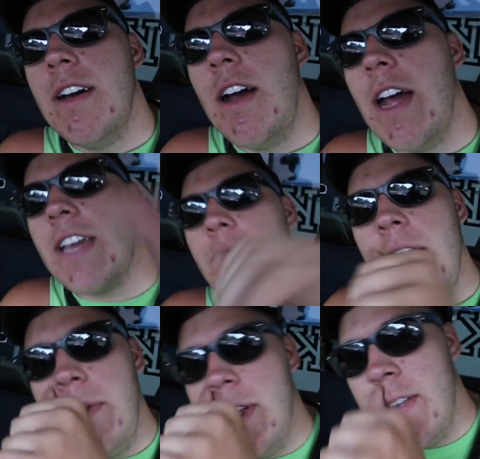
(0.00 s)
All right,
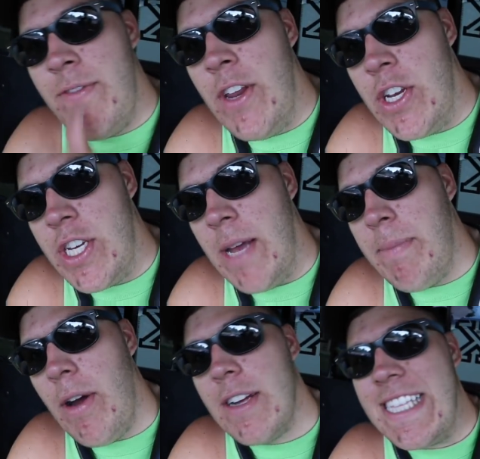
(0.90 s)
Grant, we just finished
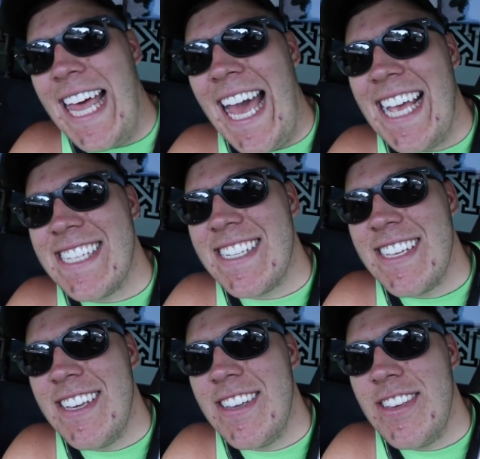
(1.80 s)
up our
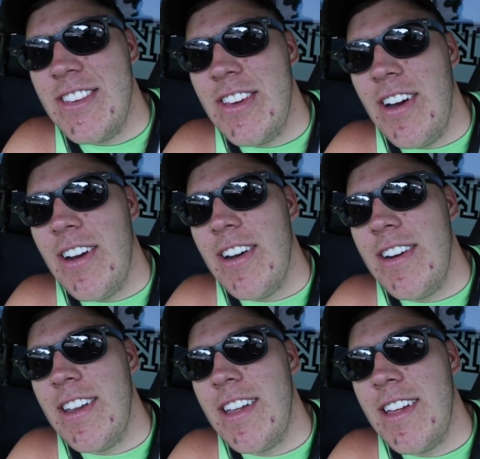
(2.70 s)
last
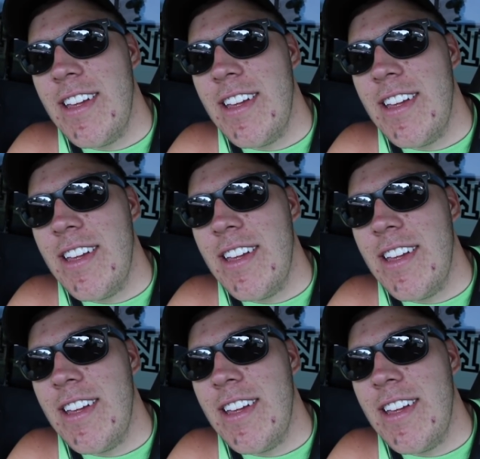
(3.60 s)
yard.